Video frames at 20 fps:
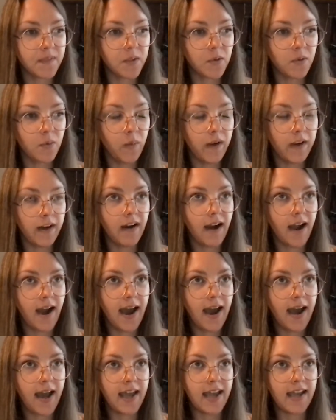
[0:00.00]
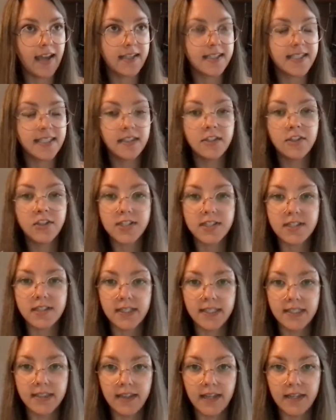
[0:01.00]
where I didn't just
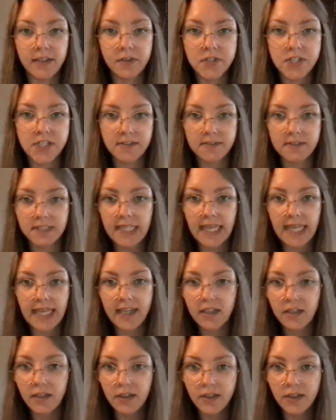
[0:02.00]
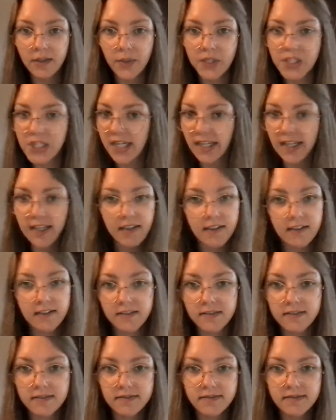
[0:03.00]
look at the energy of the gate, which I
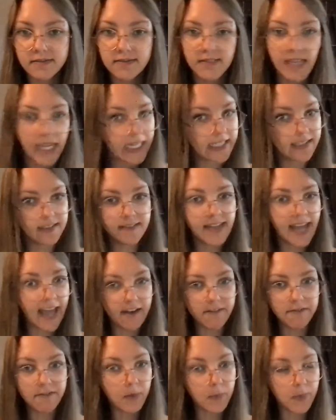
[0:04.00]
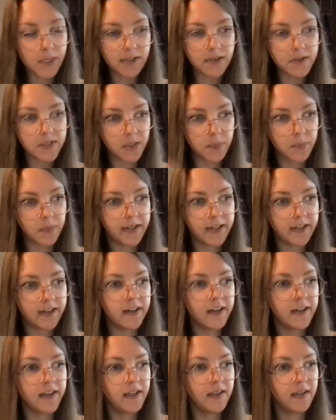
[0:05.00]
have up here
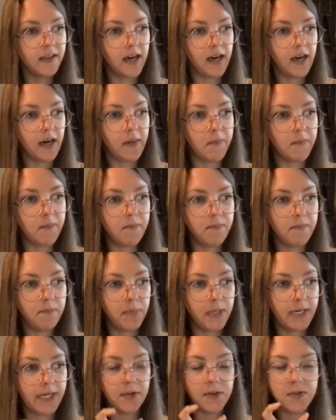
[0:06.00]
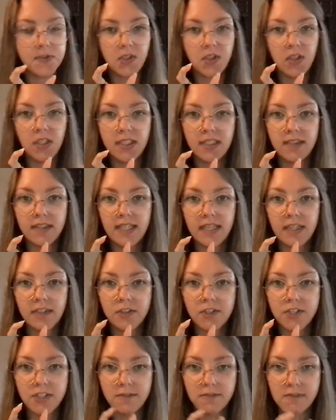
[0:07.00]
somewhere. But I also looked at the
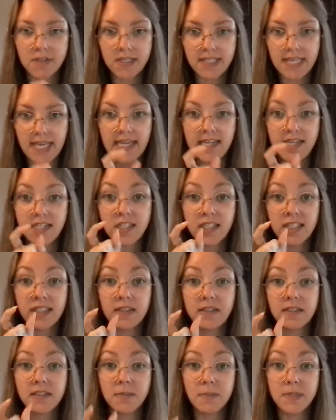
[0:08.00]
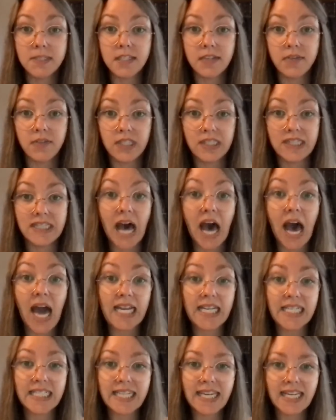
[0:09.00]
energy of the gate in the specific
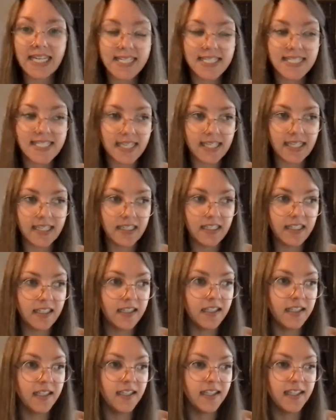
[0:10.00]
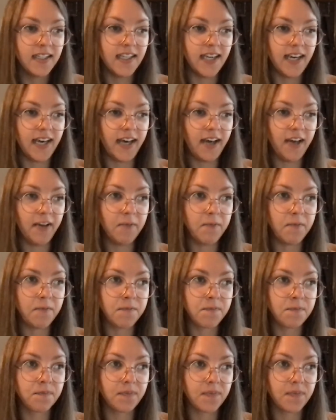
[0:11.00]
line that it's in. And